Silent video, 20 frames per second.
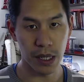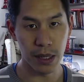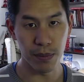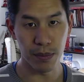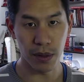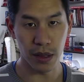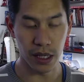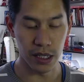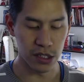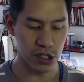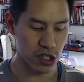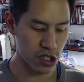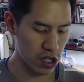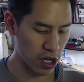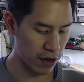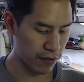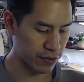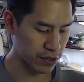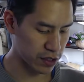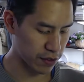in
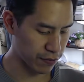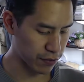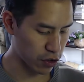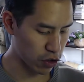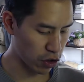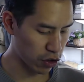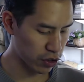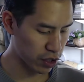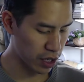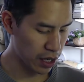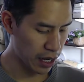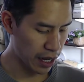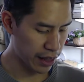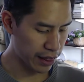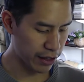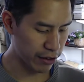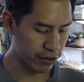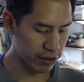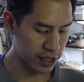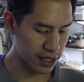service of God, there
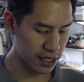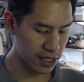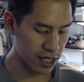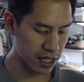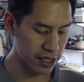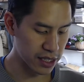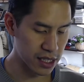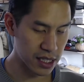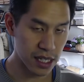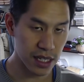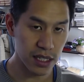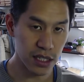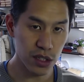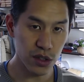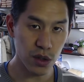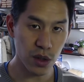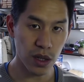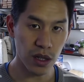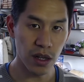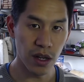is this
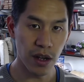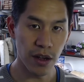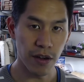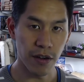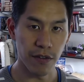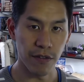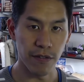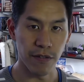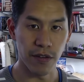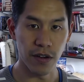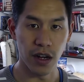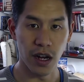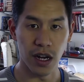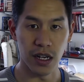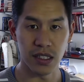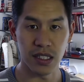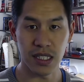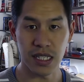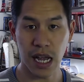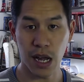continual
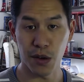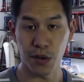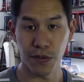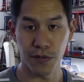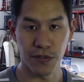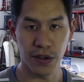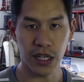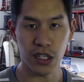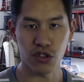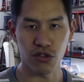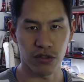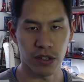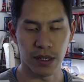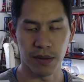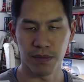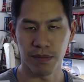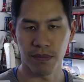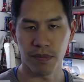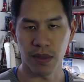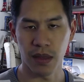sound of victory,
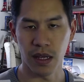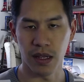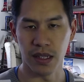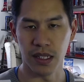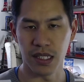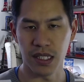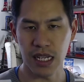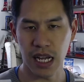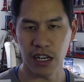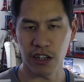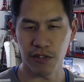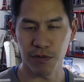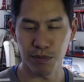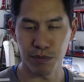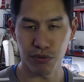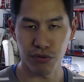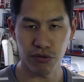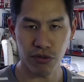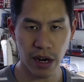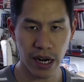this sound of
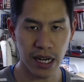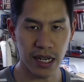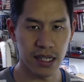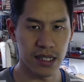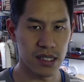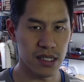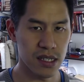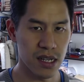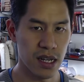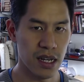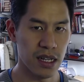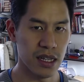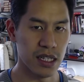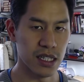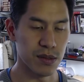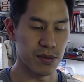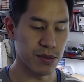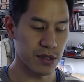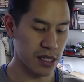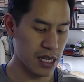praise, this
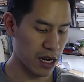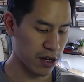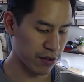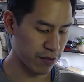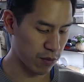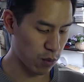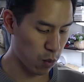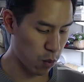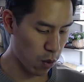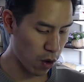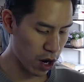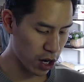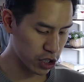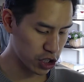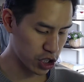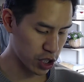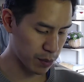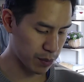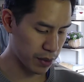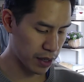sound of
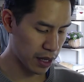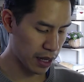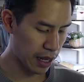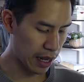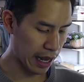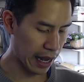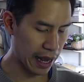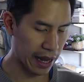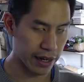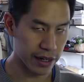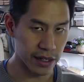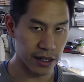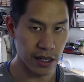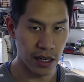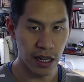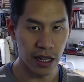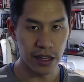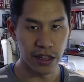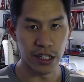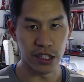worship, and
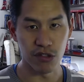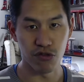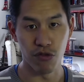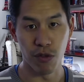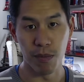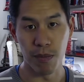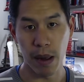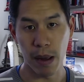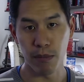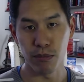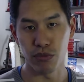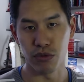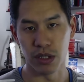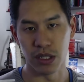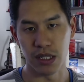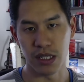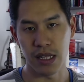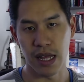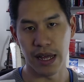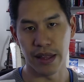this remembrance
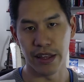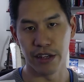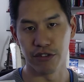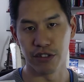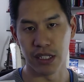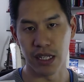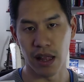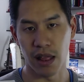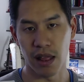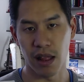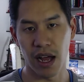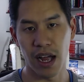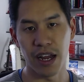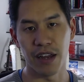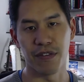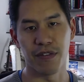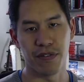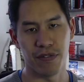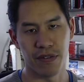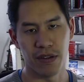that there is
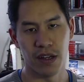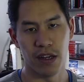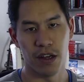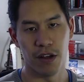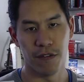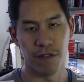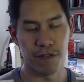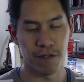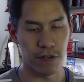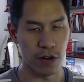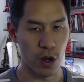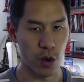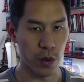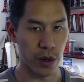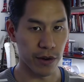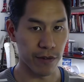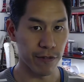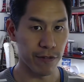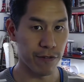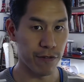life flowing
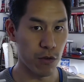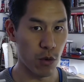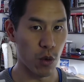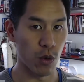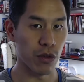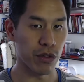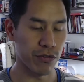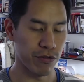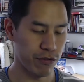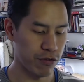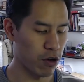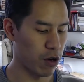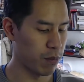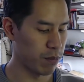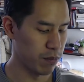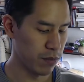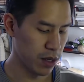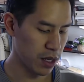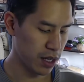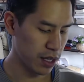forth from
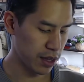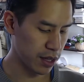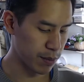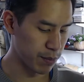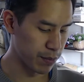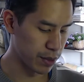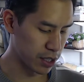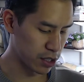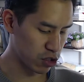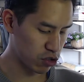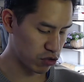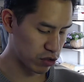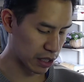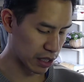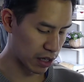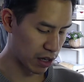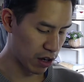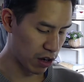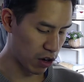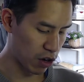the ministry
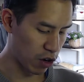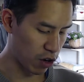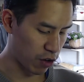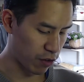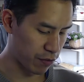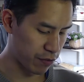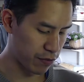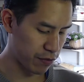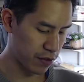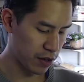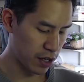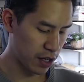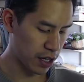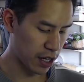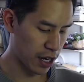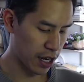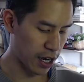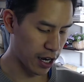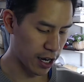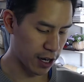of
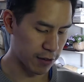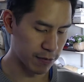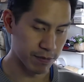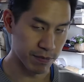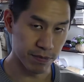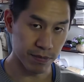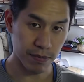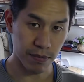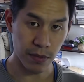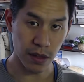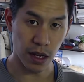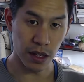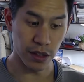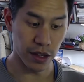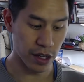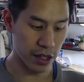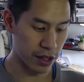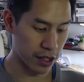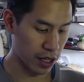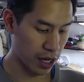
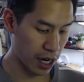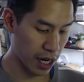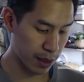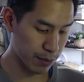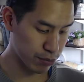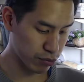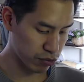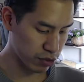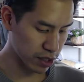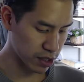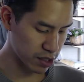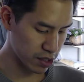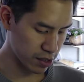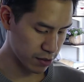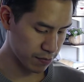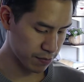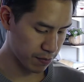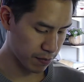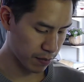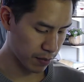the high priest,
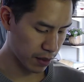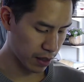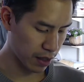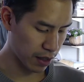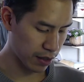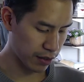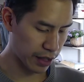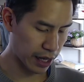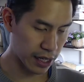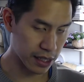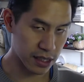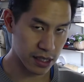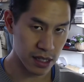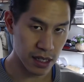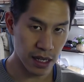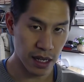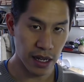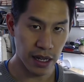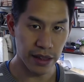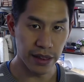that
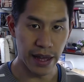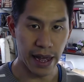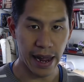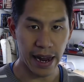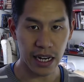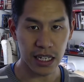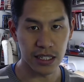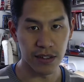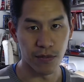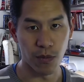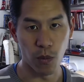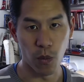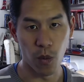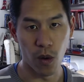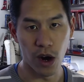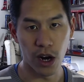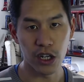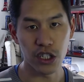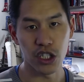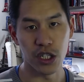the act of
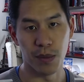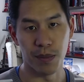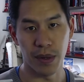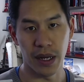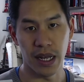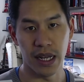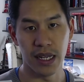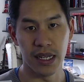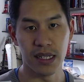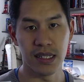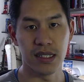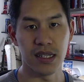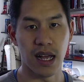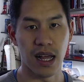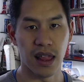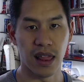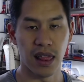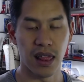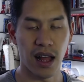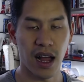worship is a
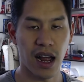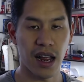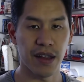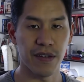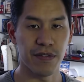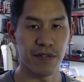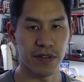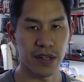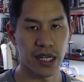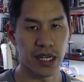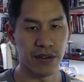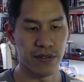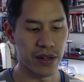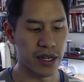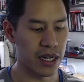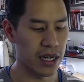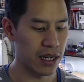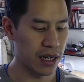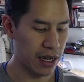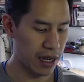life-giving
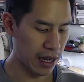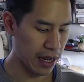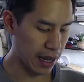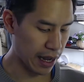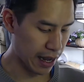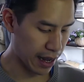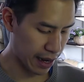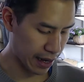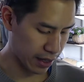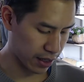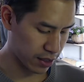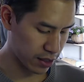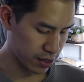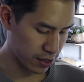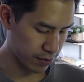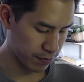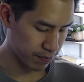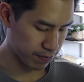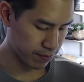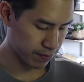act.
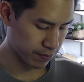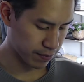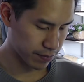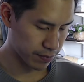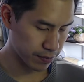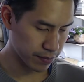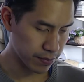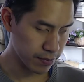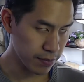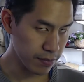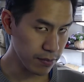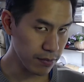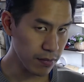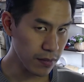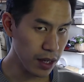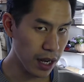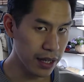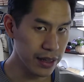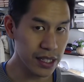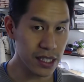
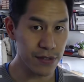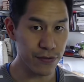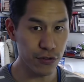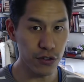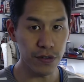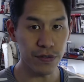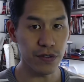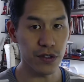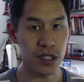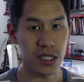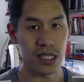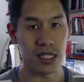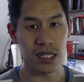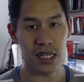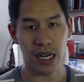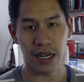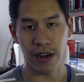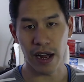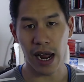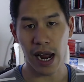And this fruitfulness is kind
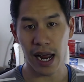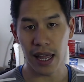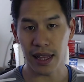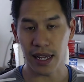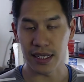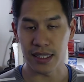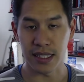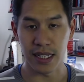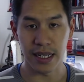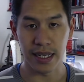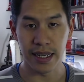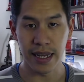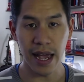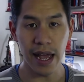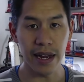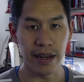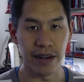of highlighted again